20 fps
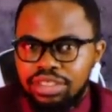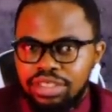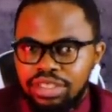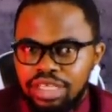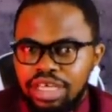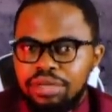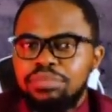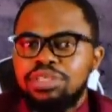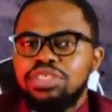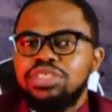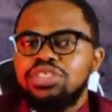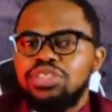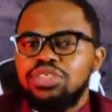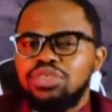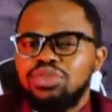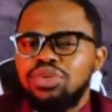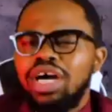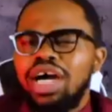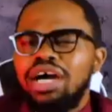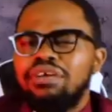that means
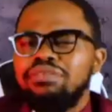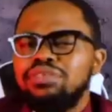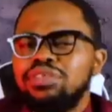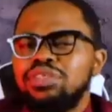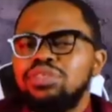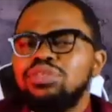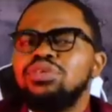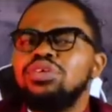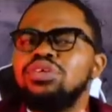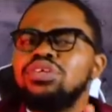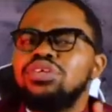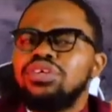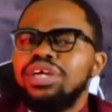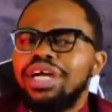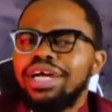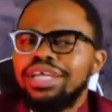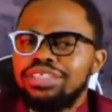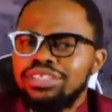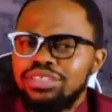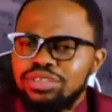you have to know
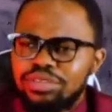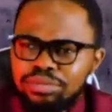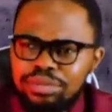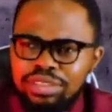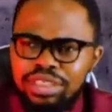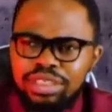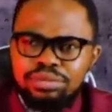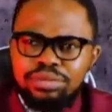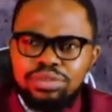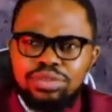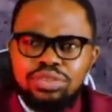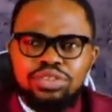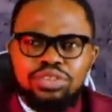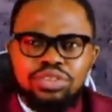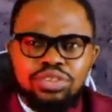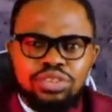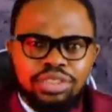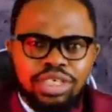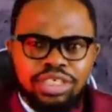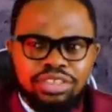Christ to be able to
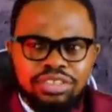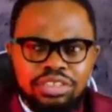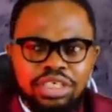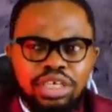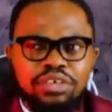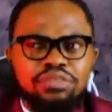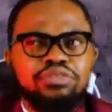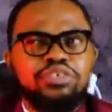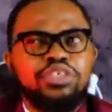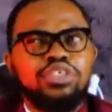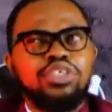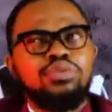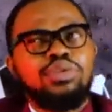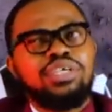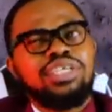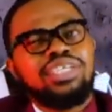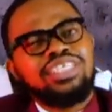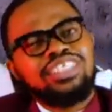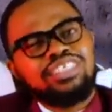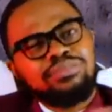know that you are
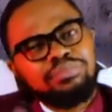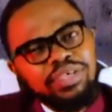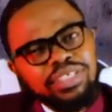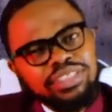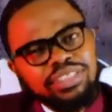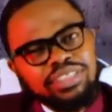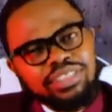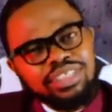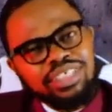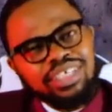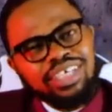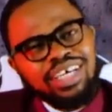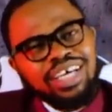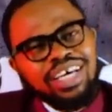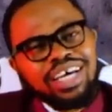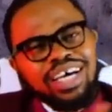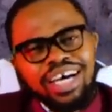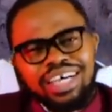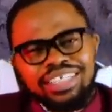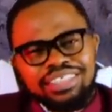following this person
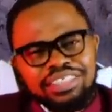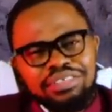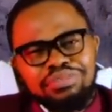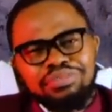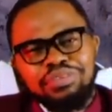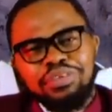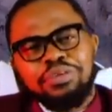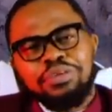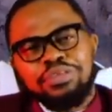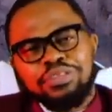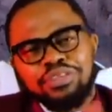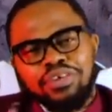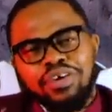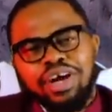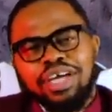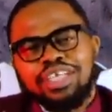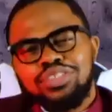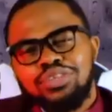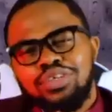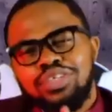as he follows
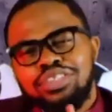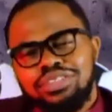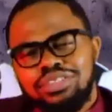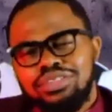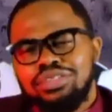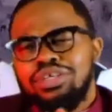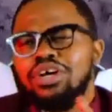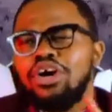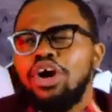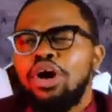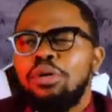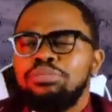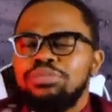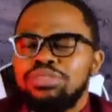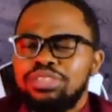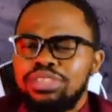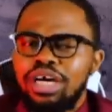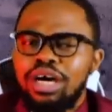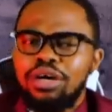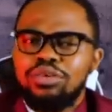Christ. So it still
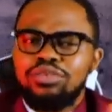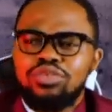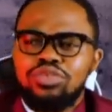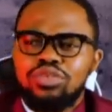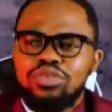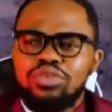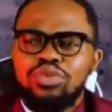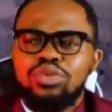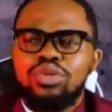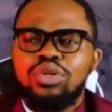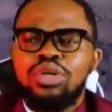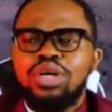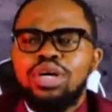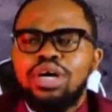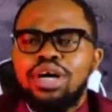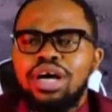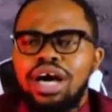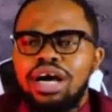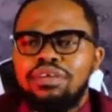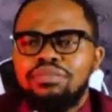comes down to
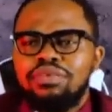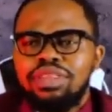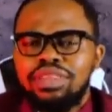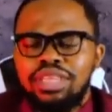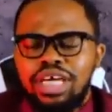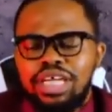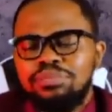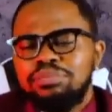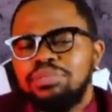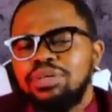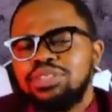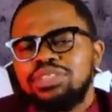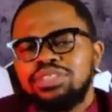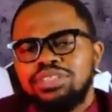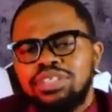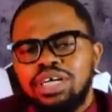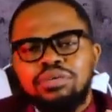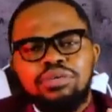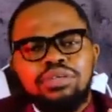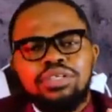having that
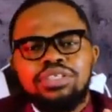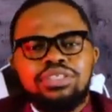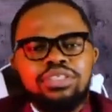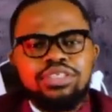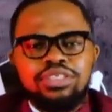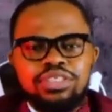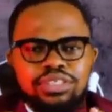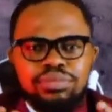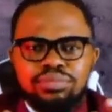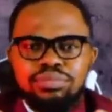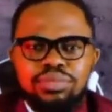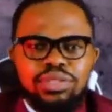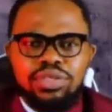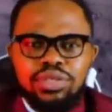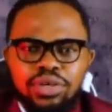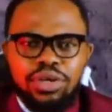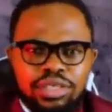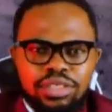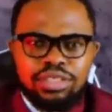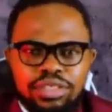personal relationship with
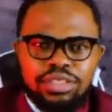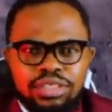God.